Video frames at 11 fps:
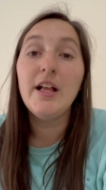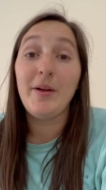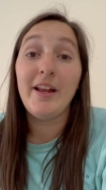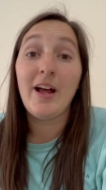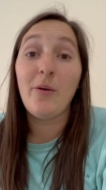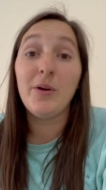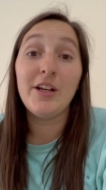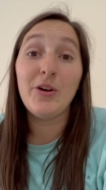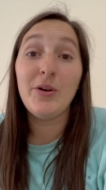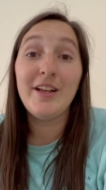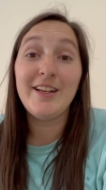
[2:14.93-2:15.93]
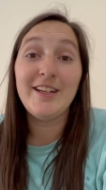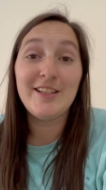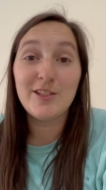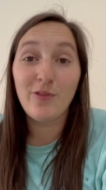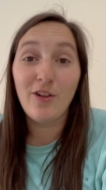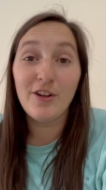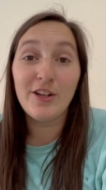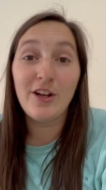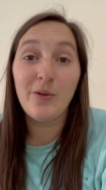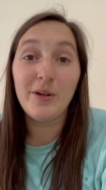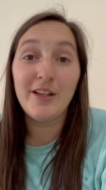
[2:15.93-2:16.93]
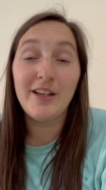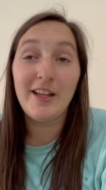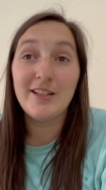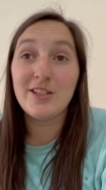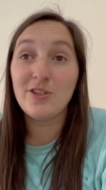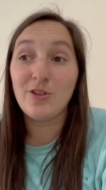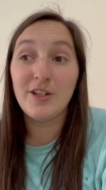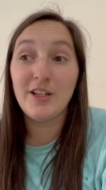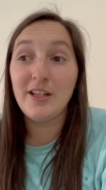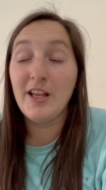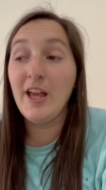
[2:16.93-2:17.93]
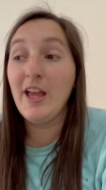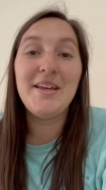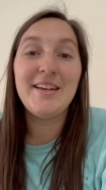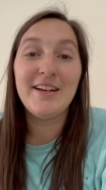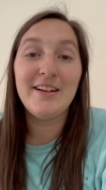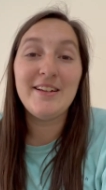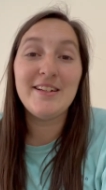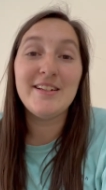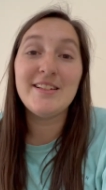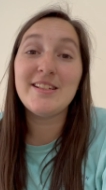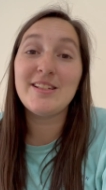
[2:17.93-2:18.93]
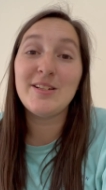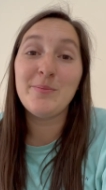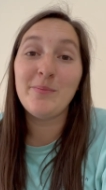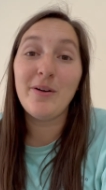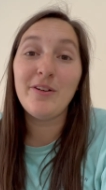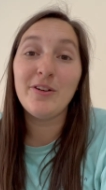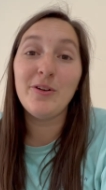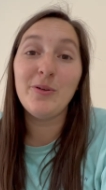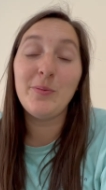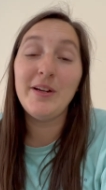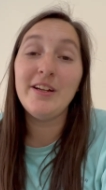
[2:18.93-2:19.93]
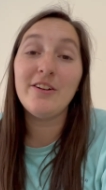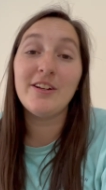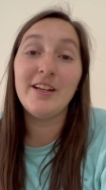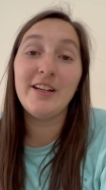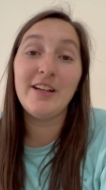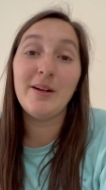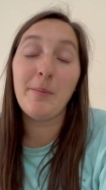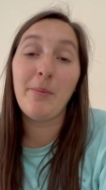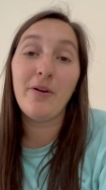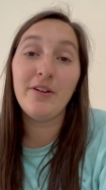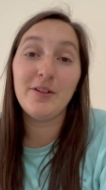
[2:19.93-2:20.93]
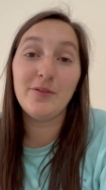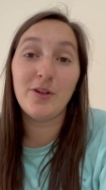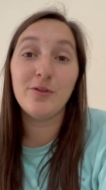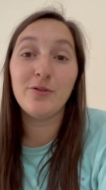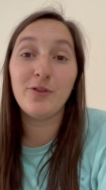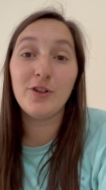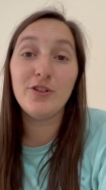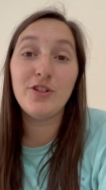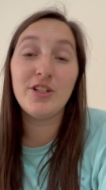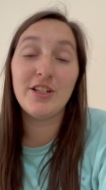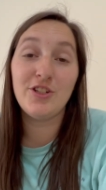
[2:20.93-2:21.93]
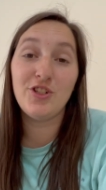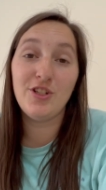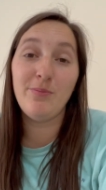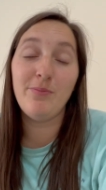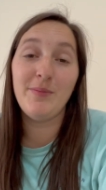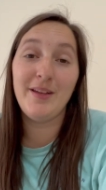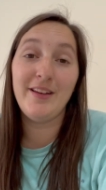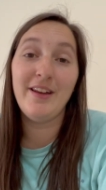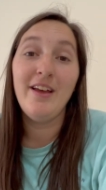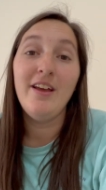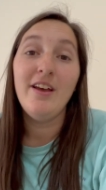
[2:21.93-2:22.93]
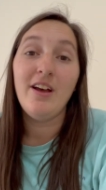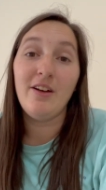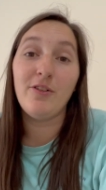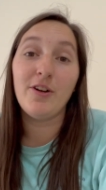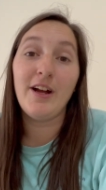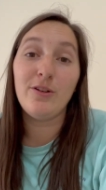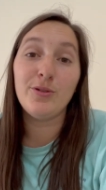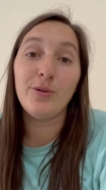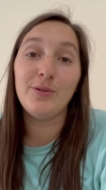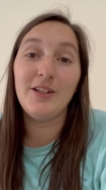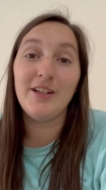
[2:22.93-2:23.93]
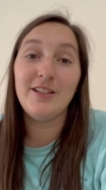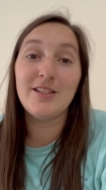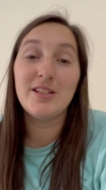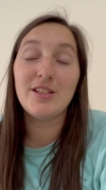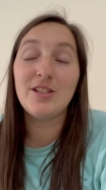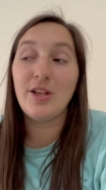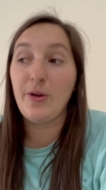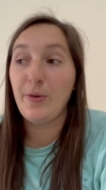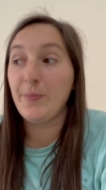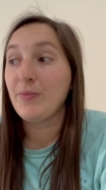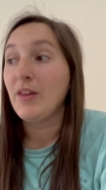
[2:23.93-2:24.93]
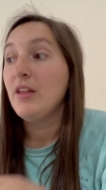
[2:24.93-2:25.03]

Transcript: And I wanna go ahead and get this vlog going and started because tomorrow we are getting part of our first shipment of our household goods. So